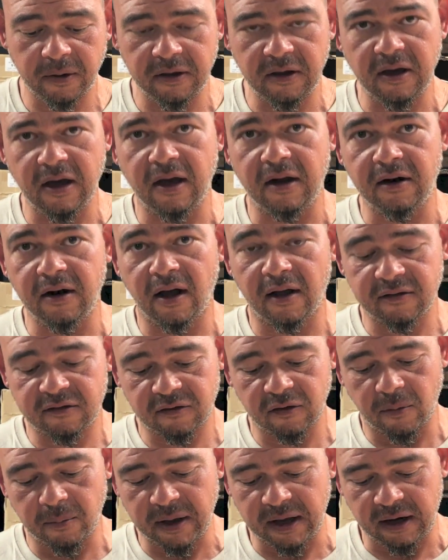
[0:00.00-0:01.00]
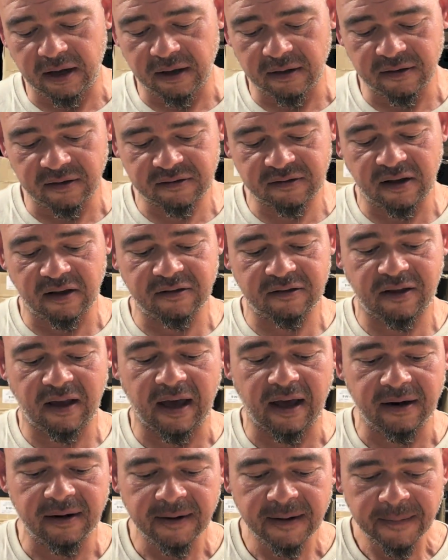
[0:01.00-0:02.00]
but yet not so many, in the sense
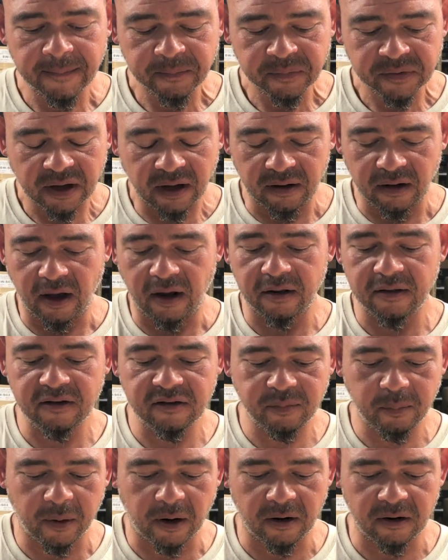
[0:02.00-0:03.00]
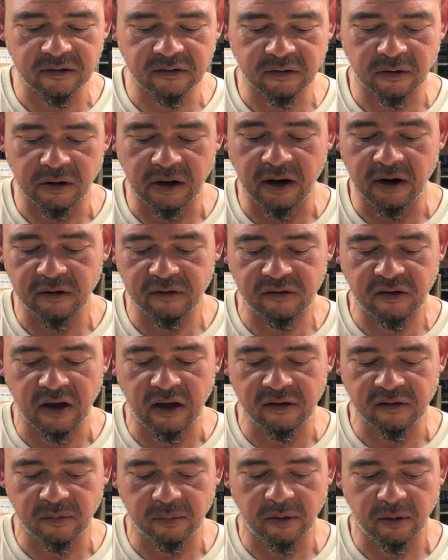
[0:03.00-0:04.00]
that a lot of these parts are
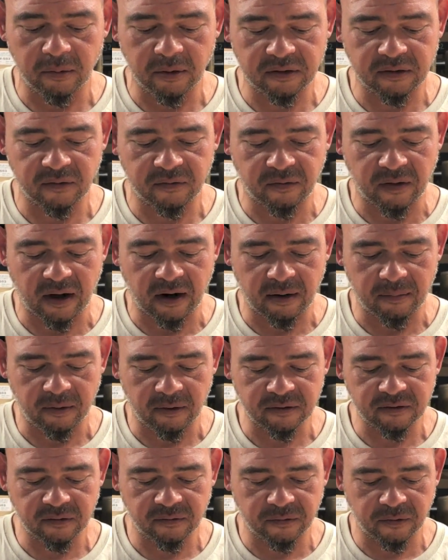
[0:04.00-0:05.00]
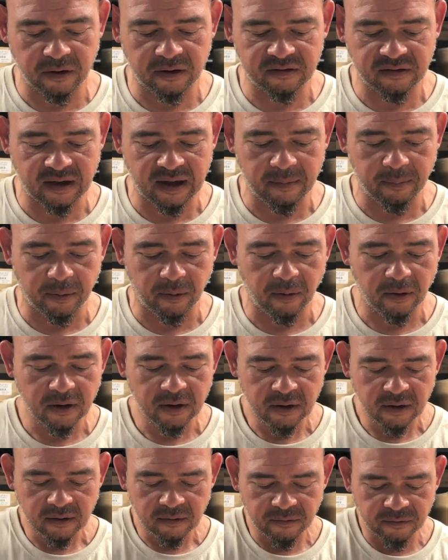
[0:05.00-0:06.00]
interchangeable with the Fireball. So, for example,
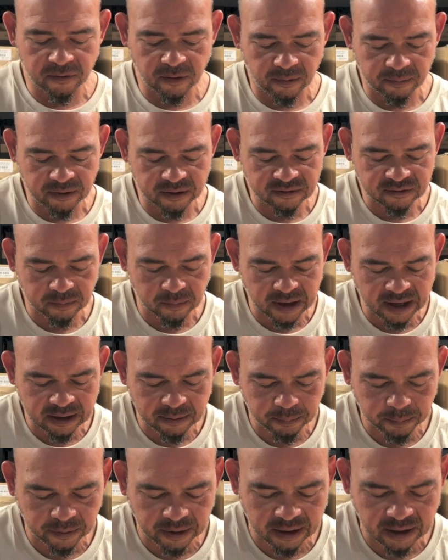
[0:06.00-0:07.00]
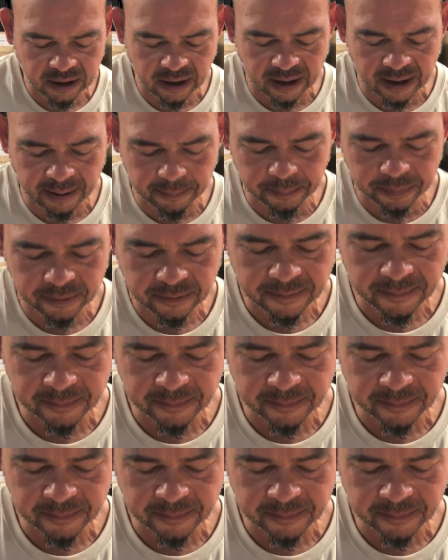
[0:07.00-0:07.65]
from this main plate up,